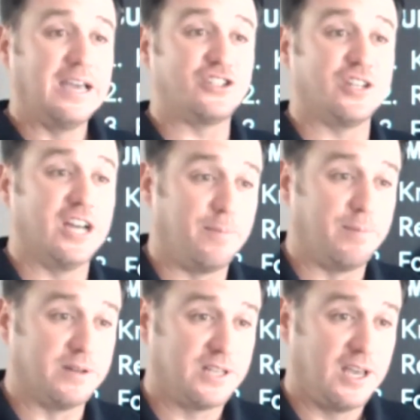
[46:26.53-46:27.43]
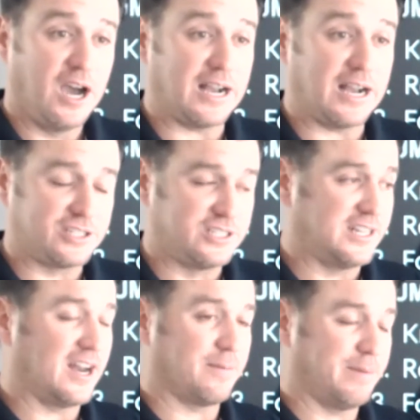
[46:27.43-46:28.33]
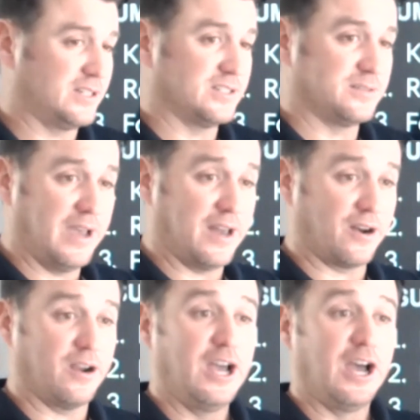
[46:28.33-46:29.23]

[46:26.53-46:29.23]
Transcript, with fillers: and should help us oxygenate our patients better.